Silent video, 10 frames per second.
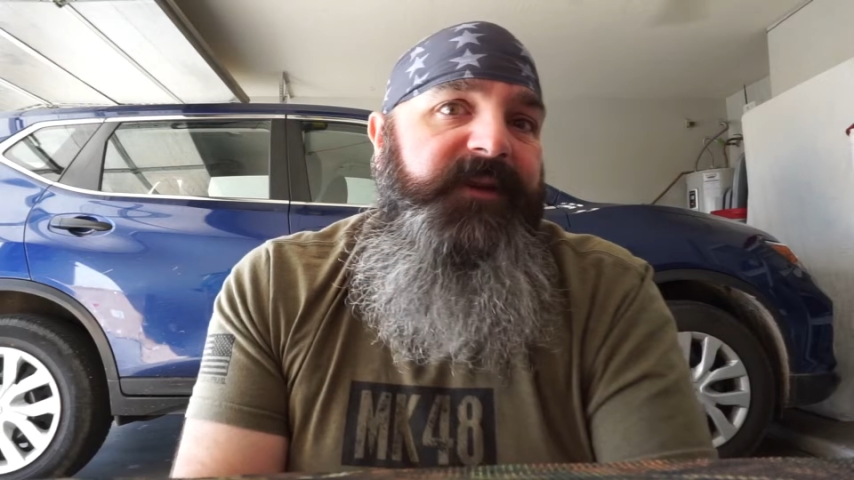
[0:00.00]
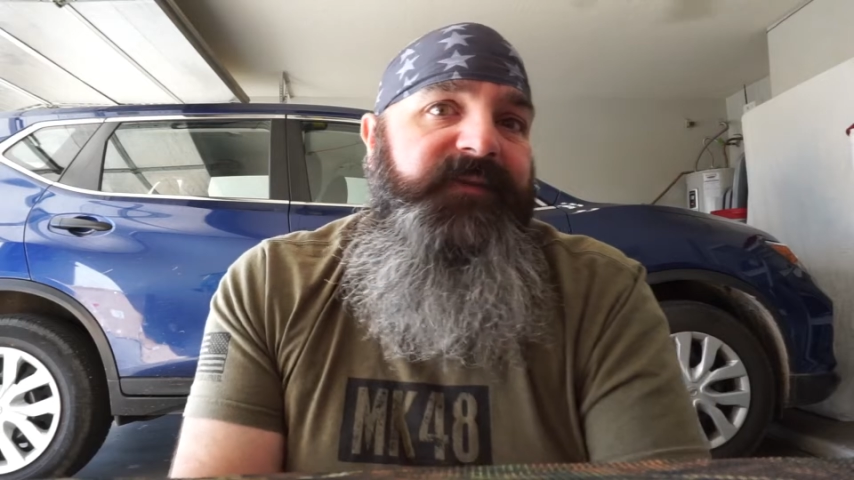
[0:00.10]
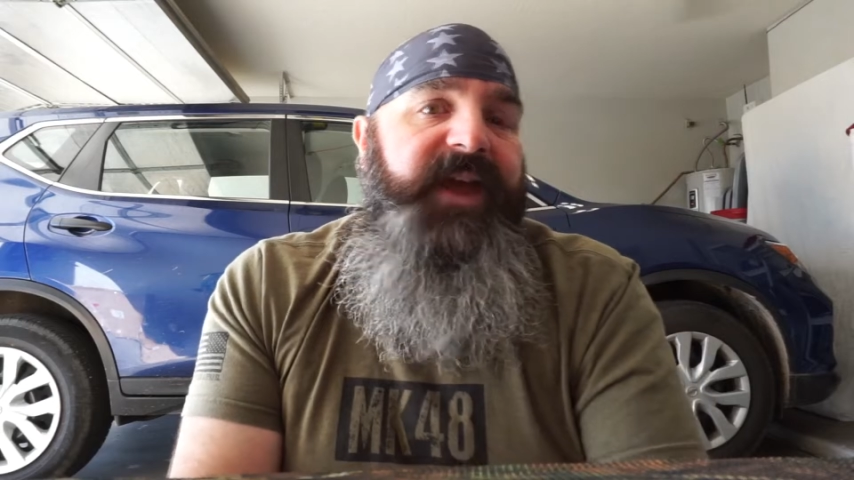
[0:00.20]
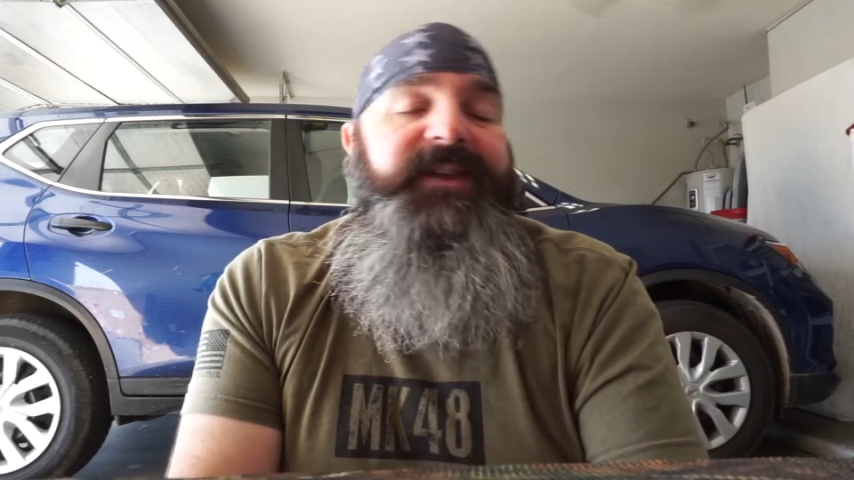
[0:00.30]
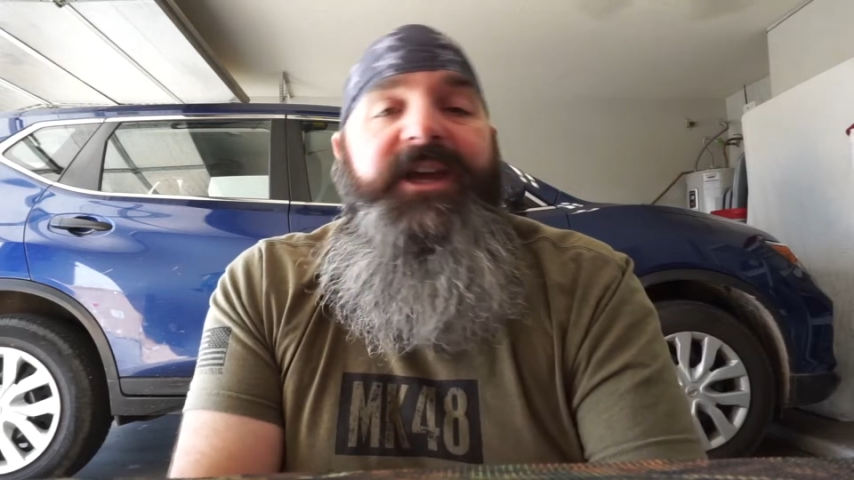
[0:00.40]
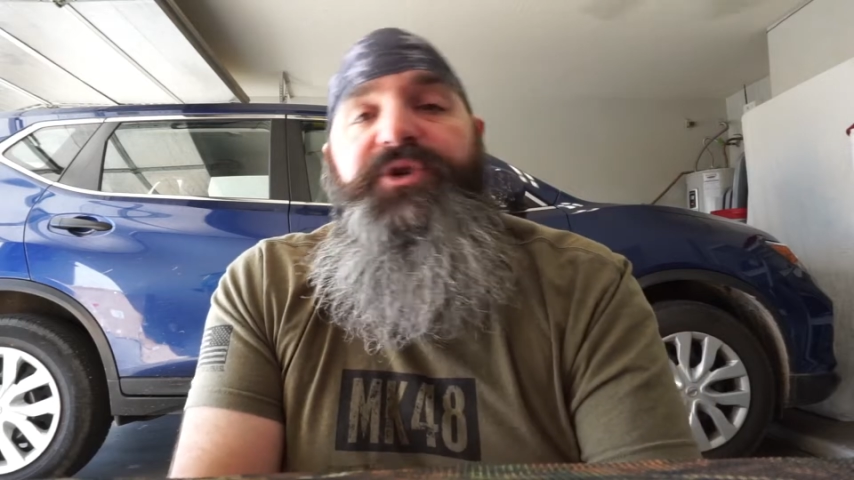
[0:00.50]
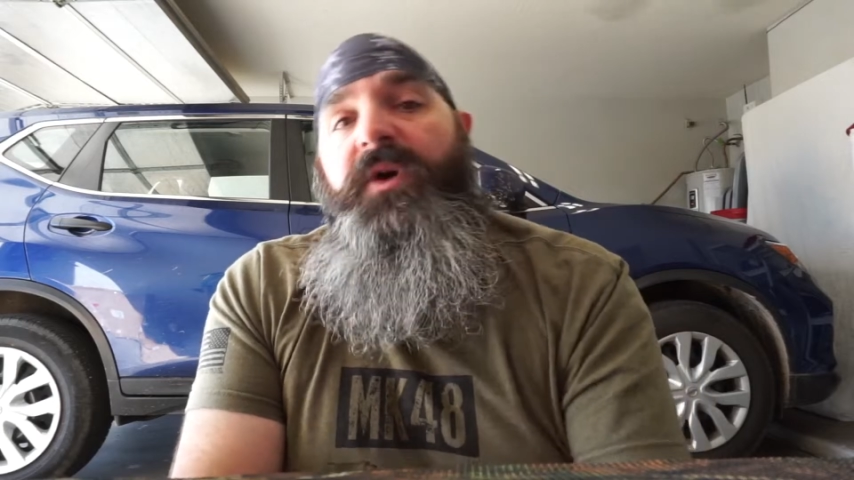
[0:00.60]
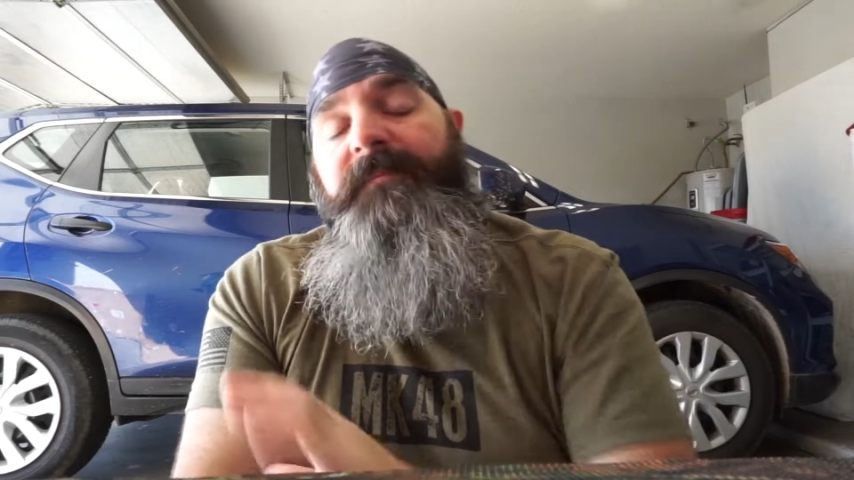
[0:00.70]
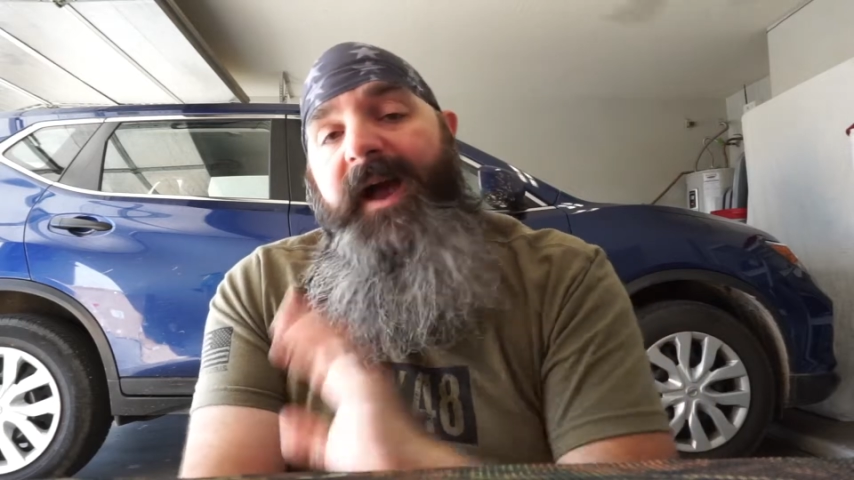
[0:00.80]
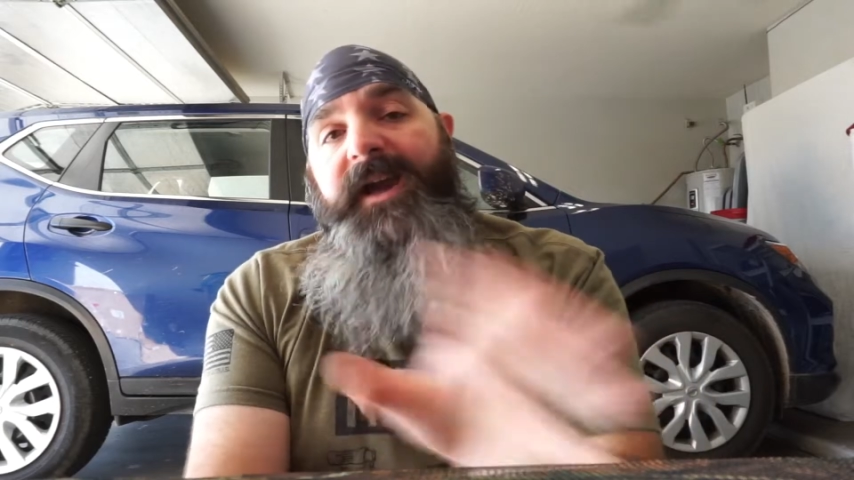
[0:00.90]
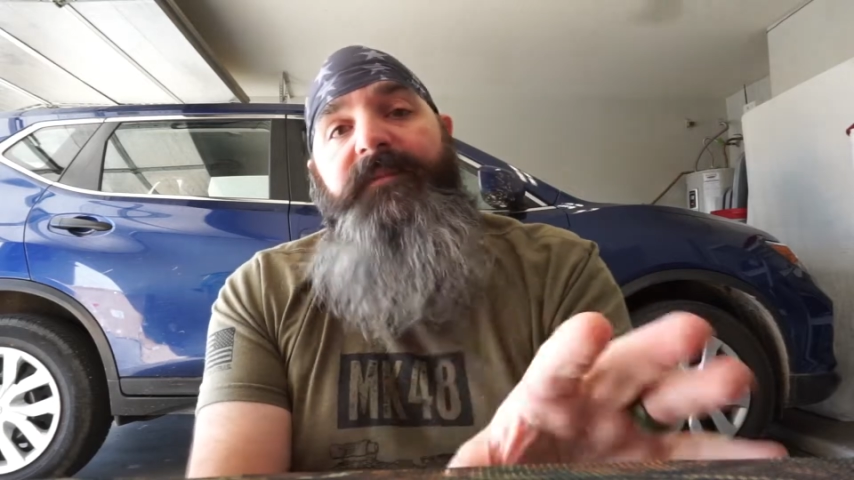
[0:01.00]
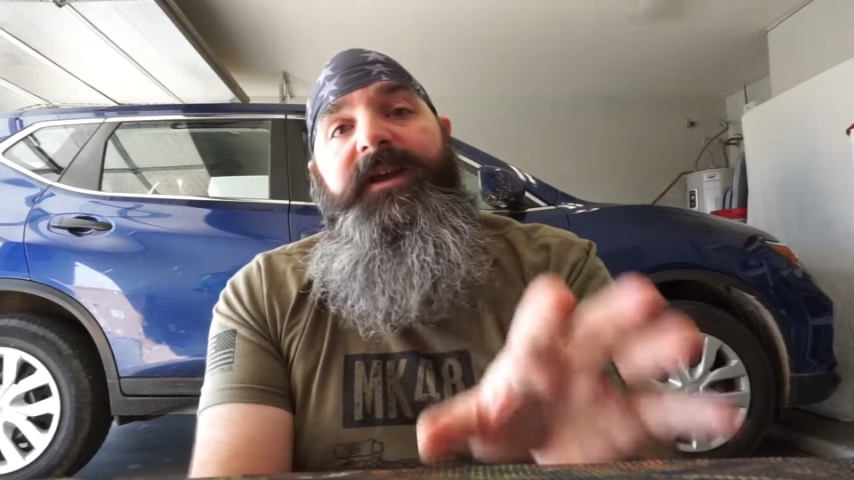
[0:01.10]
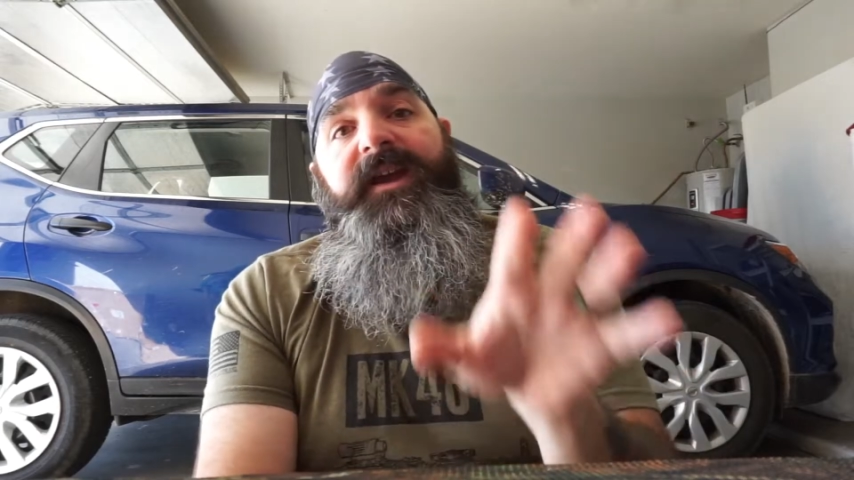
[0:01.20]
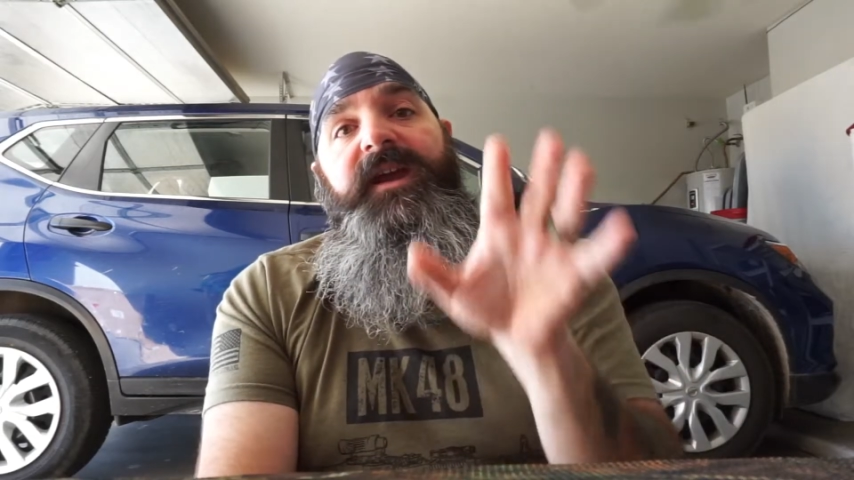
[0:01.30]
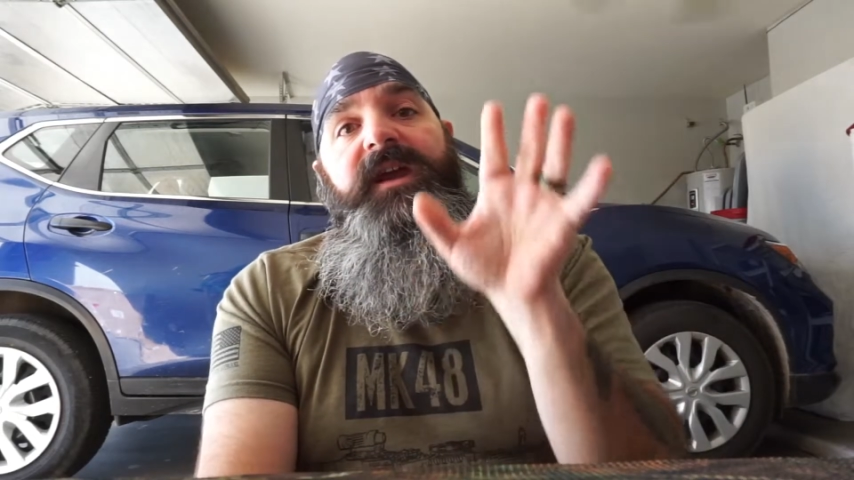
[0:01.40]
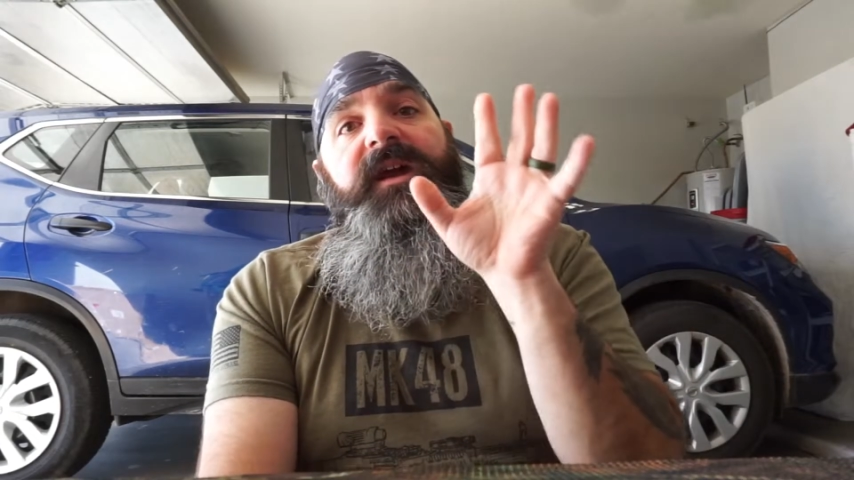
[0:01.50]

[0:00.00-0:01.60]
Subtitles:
of that nature where I'm not going to be